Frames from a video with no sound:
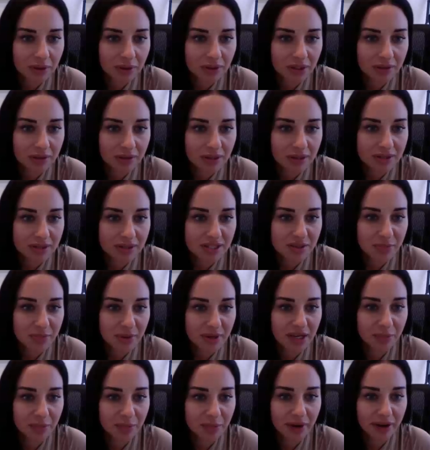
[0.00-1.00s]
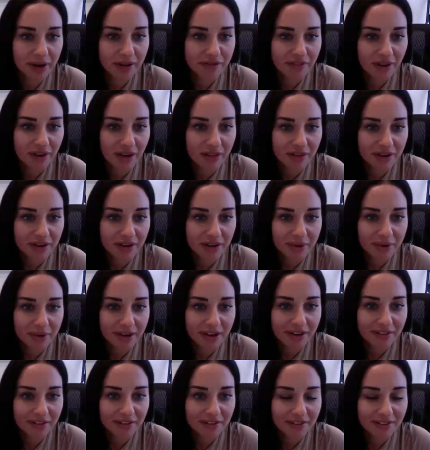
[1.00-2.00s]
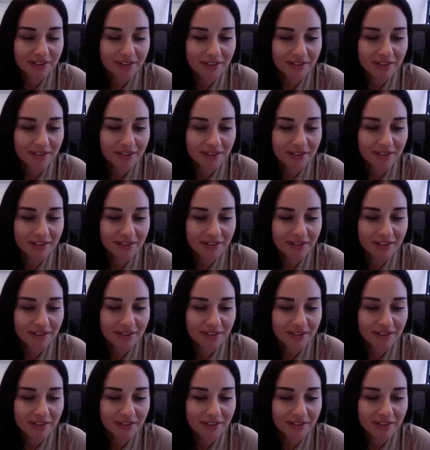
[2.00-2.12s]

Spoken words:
Hold on. This is paid by father. Here we go.